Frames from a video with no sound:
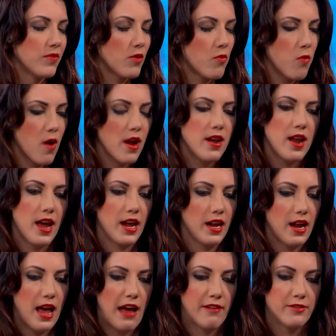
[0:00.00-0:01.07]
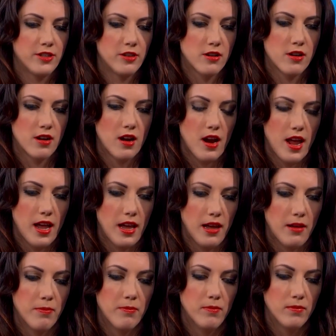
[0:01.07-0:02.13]
one night after
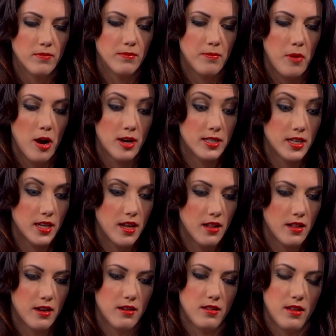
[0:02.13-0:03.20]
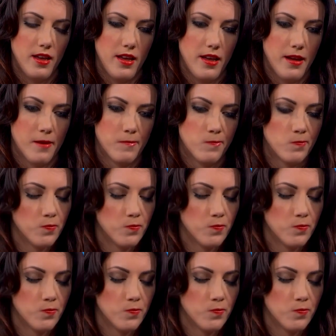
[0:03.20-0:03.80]
a particularly